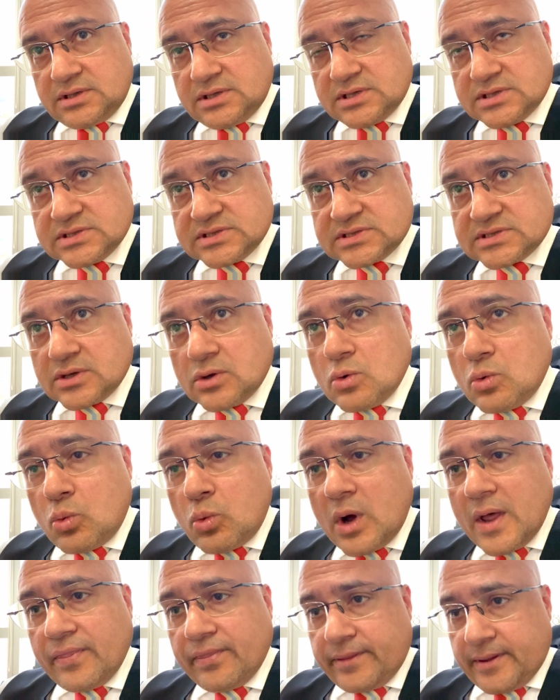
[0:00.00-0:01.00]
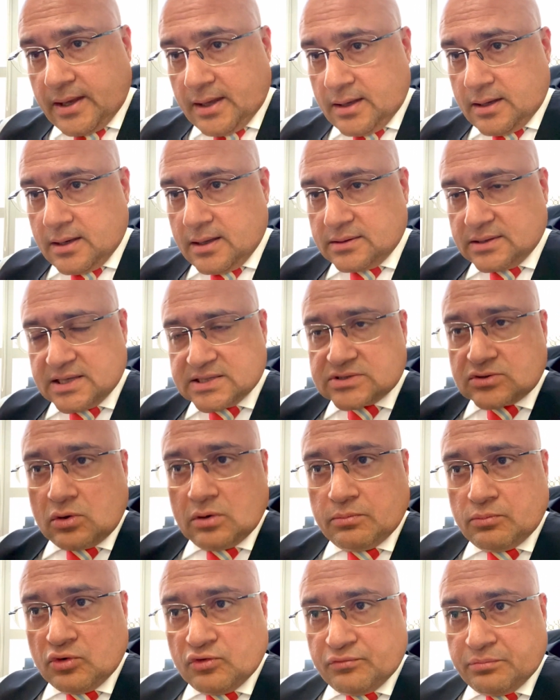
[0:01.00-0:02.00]
is one thing, and that's
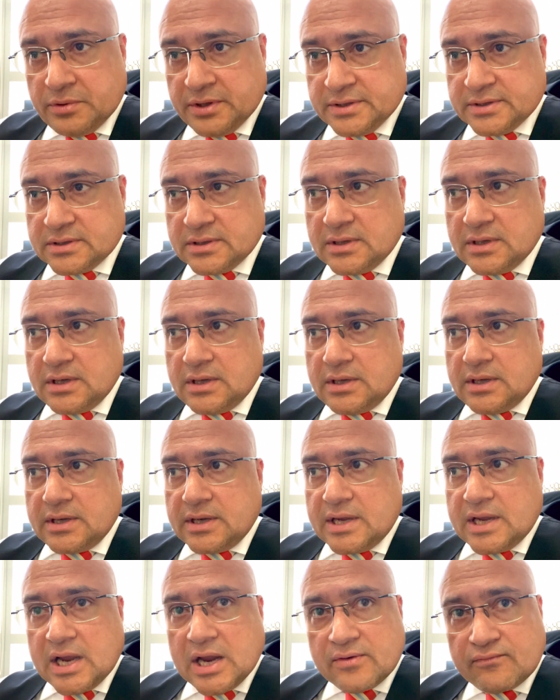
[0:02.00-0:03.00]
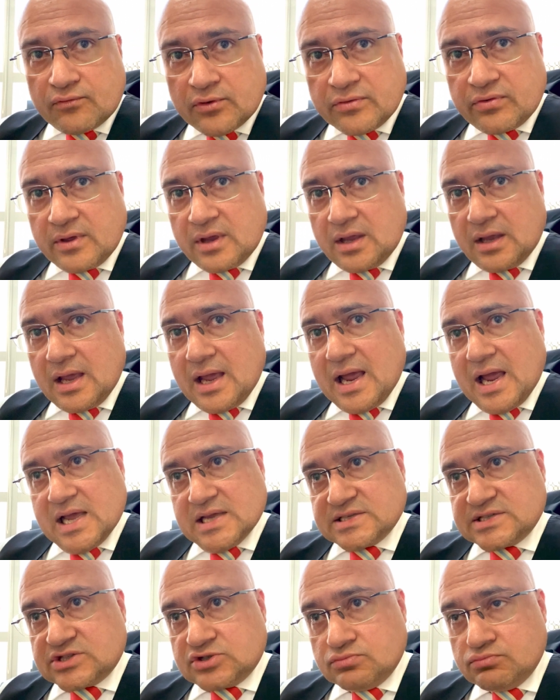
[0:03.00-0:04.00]
called movement. Everything
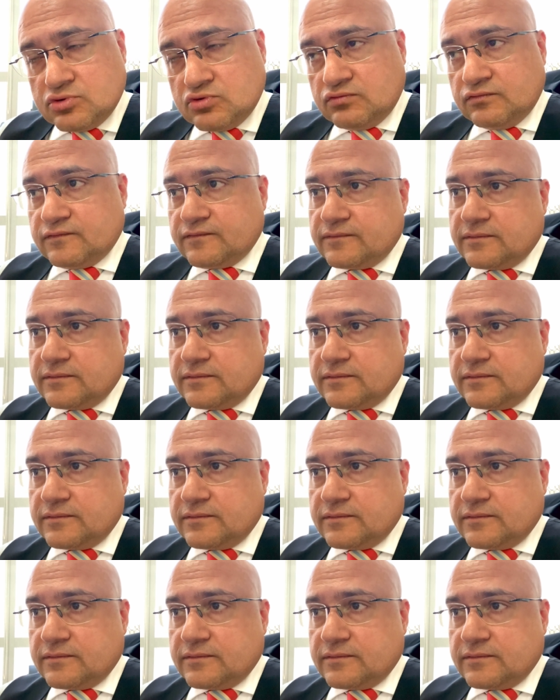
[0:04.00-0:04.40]
has to move.